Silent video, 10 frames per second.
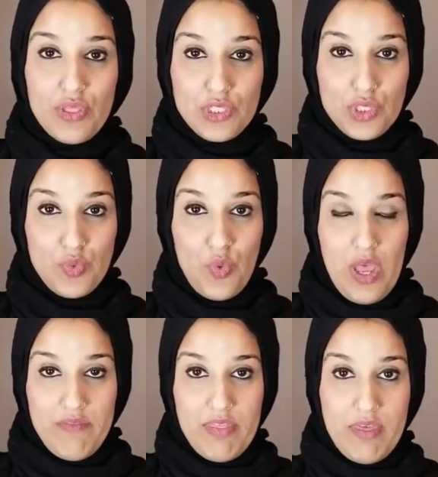the two
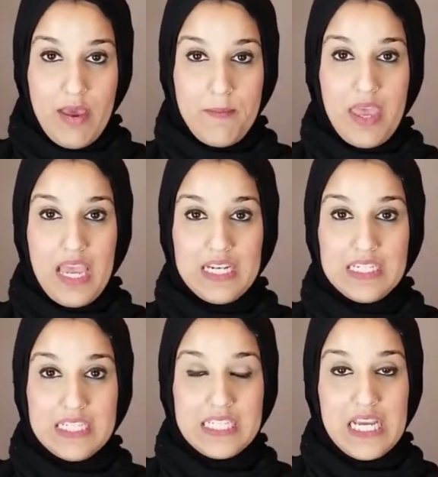of them
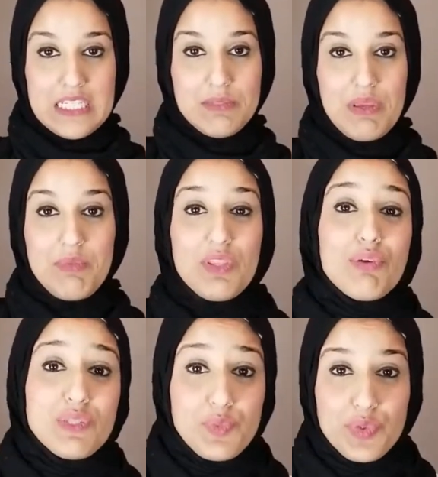and discuss maybe the
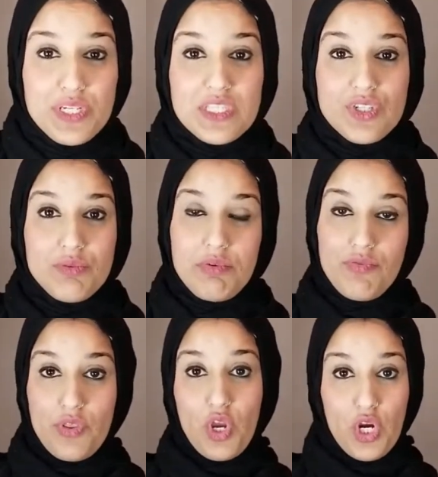respiratory system
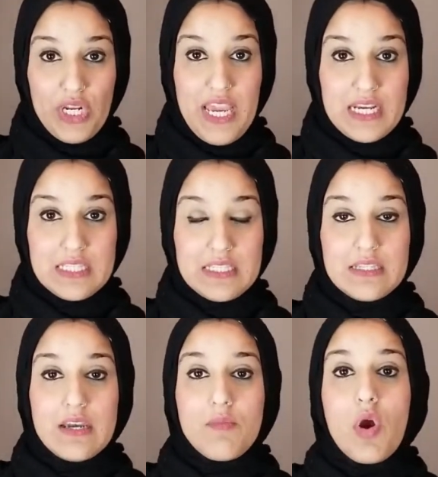before the cardiac
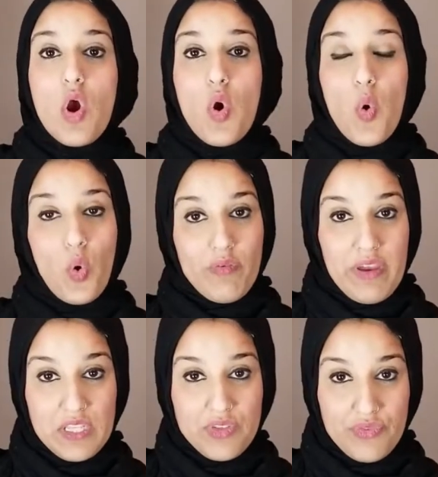system or
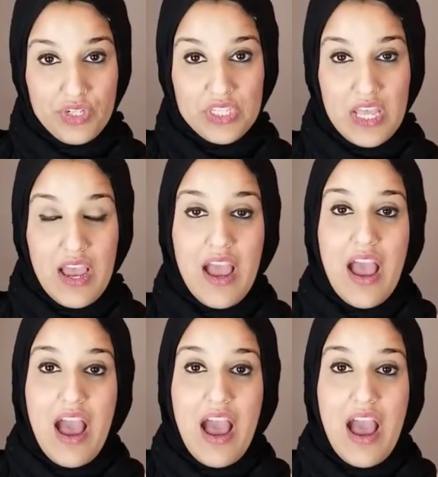vice versa.